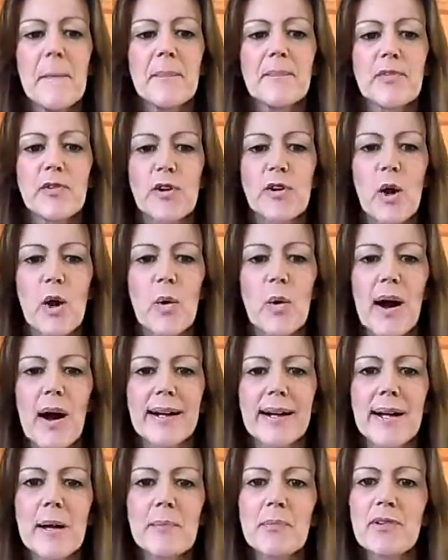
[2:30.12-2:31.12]
So I
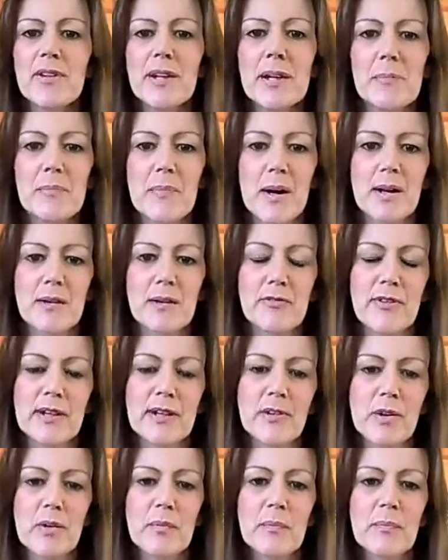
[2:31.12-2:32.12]
kept seeing my
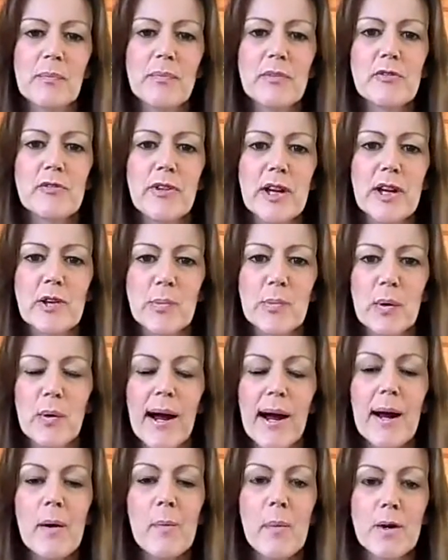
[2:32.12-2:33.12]
friend on Facebook,
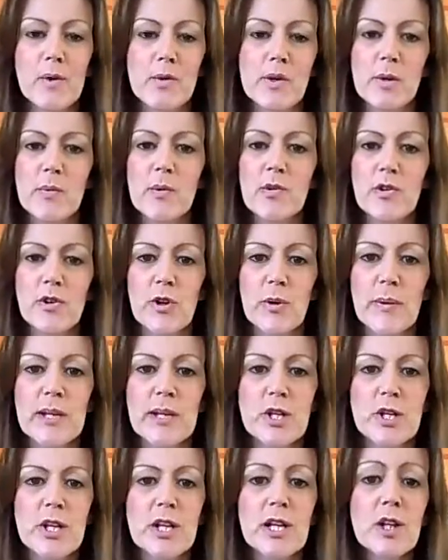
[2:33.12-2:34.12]
how well she was
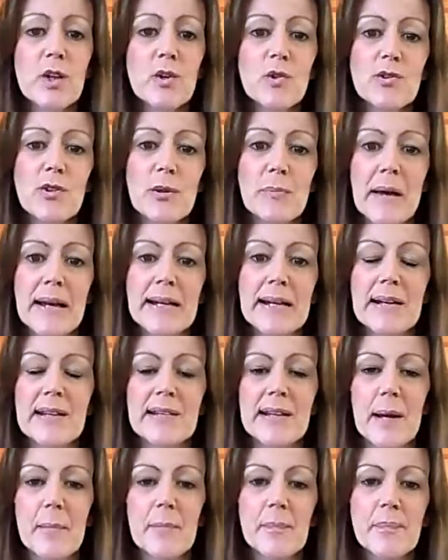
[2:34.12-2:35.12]
doing. She looked
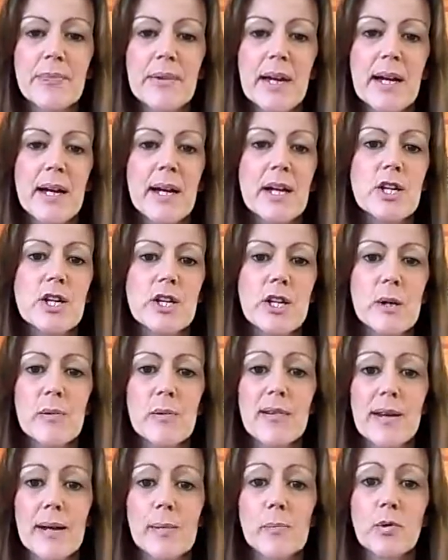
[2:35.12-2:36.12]
amazing. She
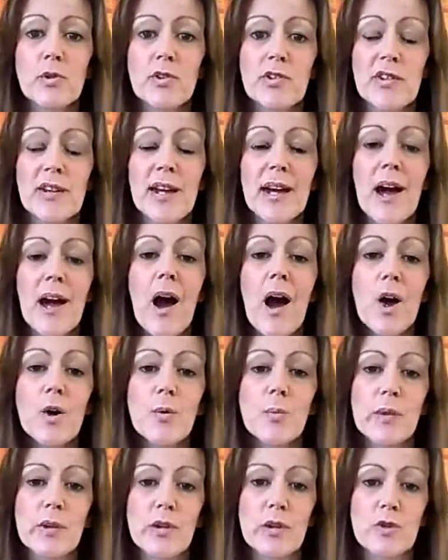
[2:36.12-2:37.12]
was able to stay at
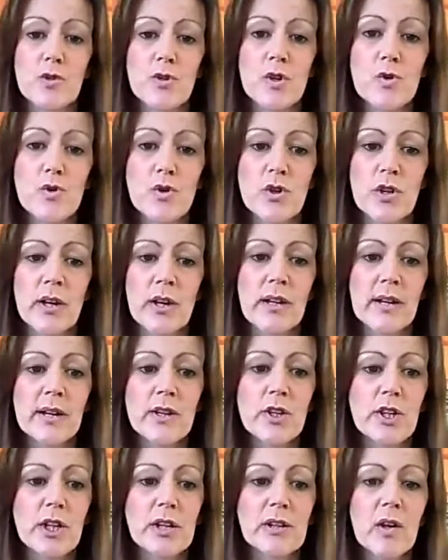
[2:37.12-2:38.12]
home with her children.
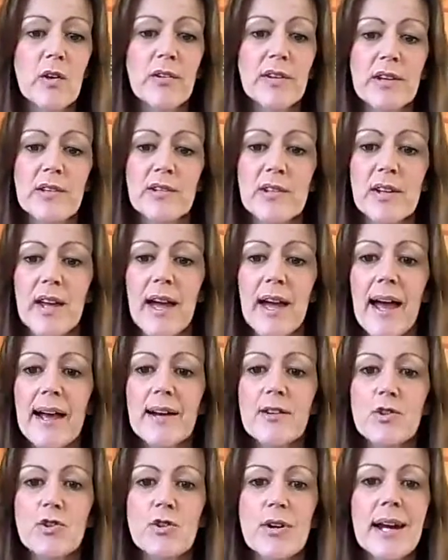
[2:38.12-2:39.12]
She'd got this
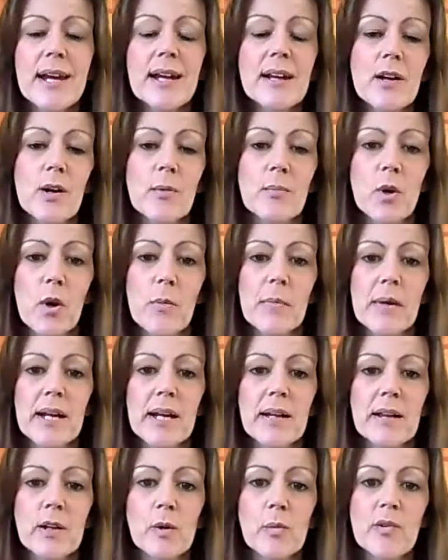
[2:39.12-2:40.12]
extra income coming
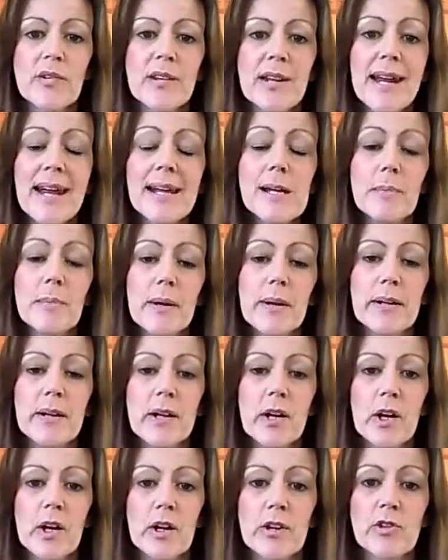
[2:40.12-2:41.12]
in that was enabling
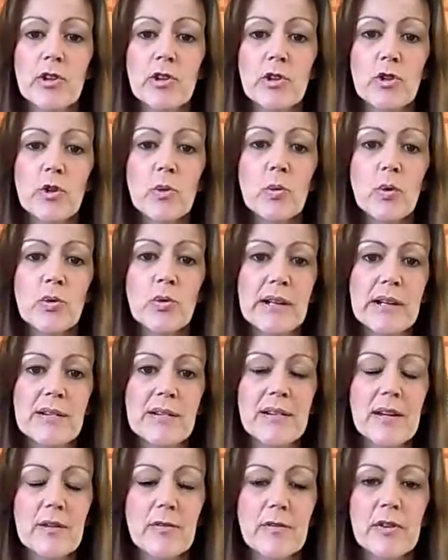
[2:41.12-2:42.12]
her to do all
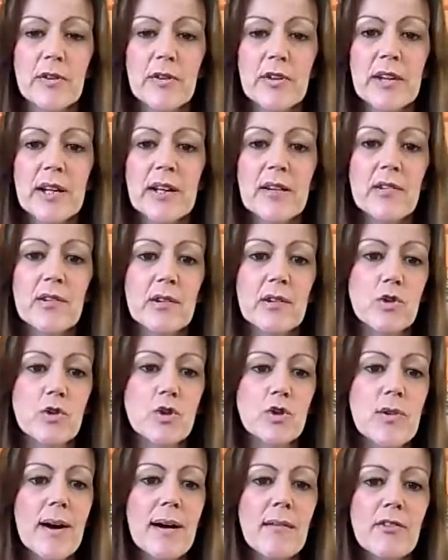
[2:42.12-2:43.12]
these different things and
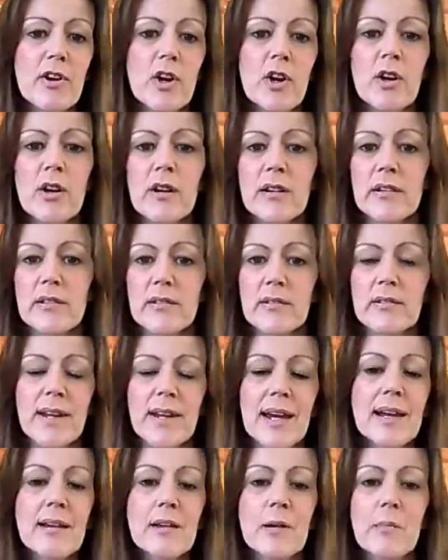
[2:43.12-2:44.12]
travel and
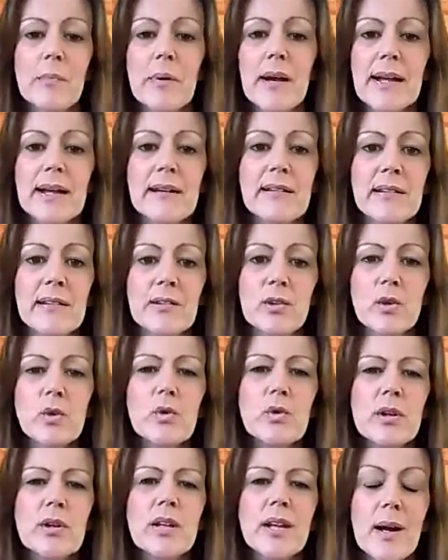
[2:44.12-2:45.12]
take them places,
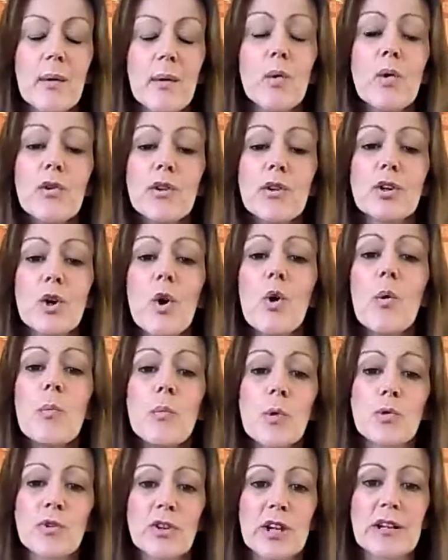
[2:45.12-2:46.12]
all the
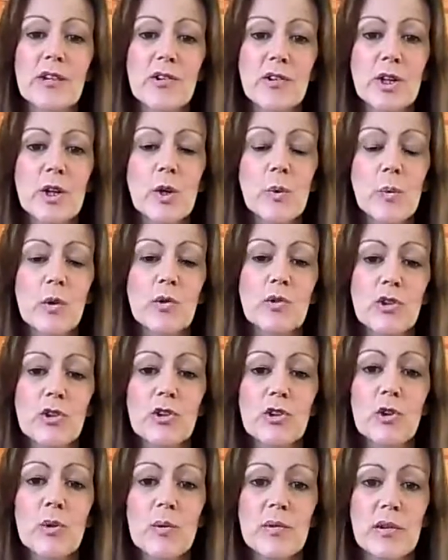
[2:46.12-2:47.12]
normal things that you want to
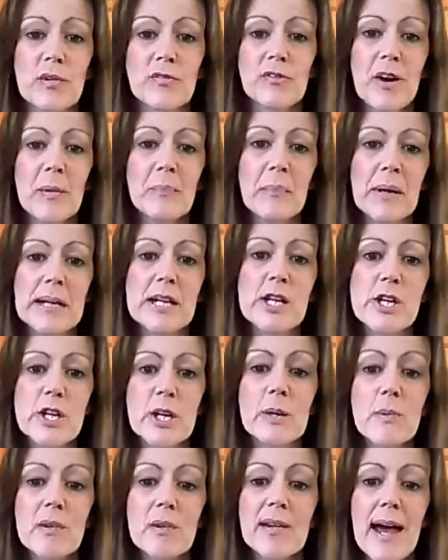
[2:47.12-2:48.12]
do as a family,
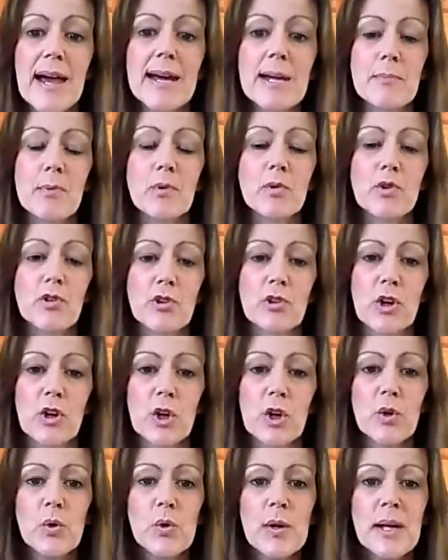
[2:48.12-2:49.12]
she was able to
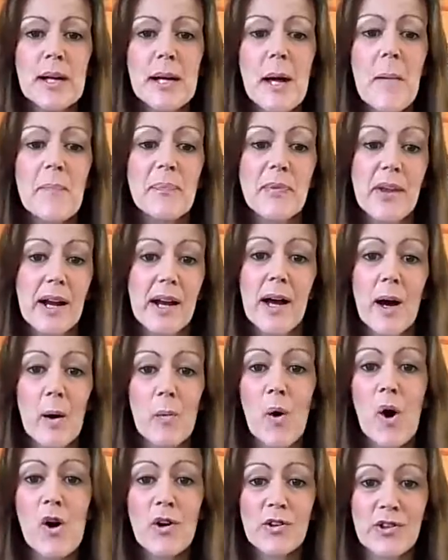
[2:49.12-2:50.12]
do, and I
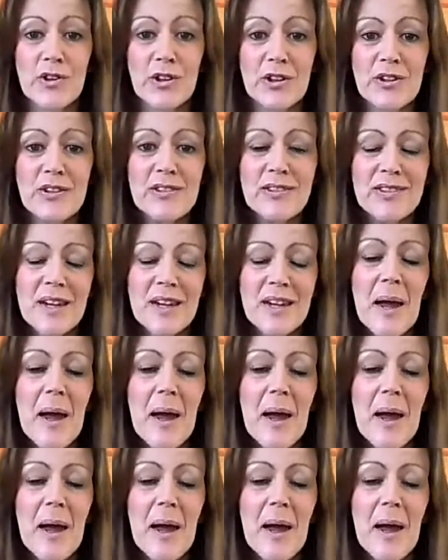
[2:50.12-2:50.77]
wasn't.